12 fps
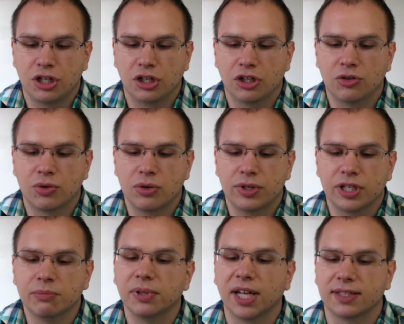could grow in
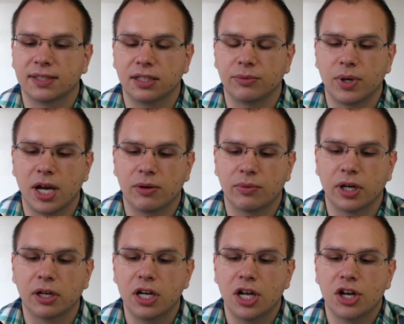complexity, right?
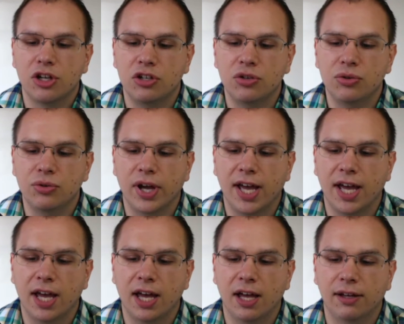Where you
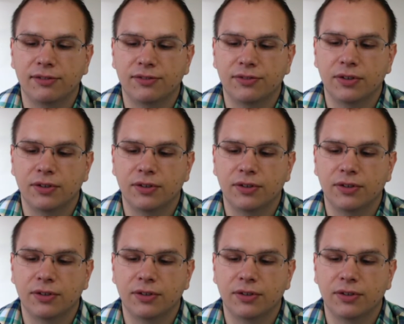have